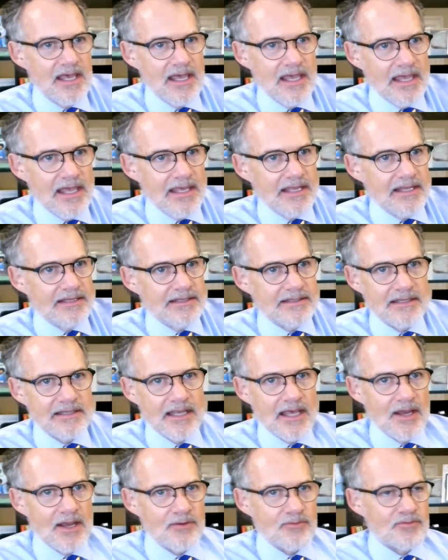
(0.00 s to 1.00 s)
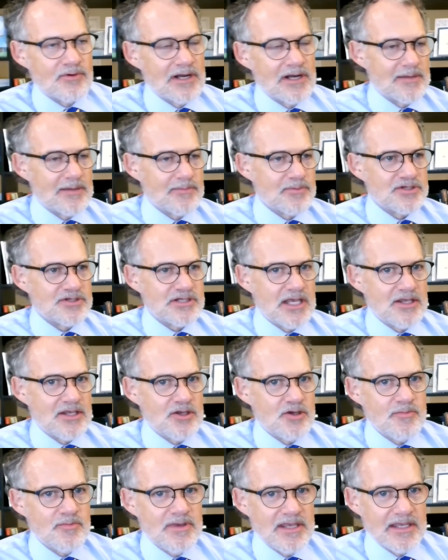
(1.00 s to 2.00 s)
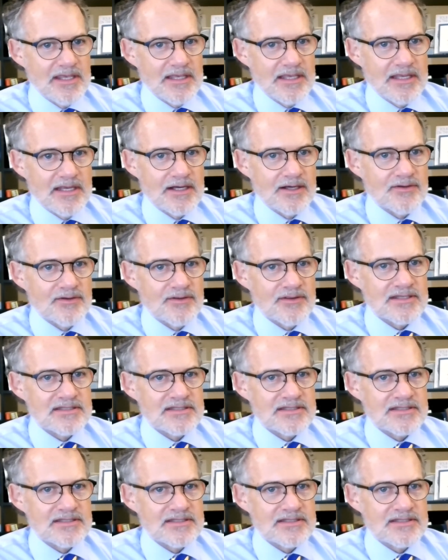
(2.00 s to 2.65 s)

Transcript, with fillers: and I uh, really appreciate you being here.